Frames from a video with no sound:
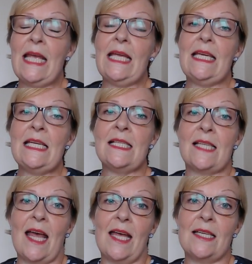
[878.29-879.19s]
he
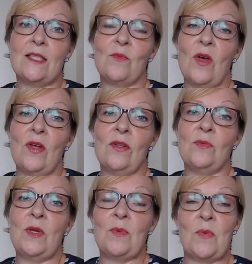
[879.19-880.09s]
said while
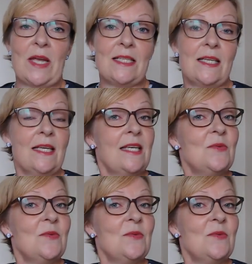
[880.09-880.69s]
we were waiting he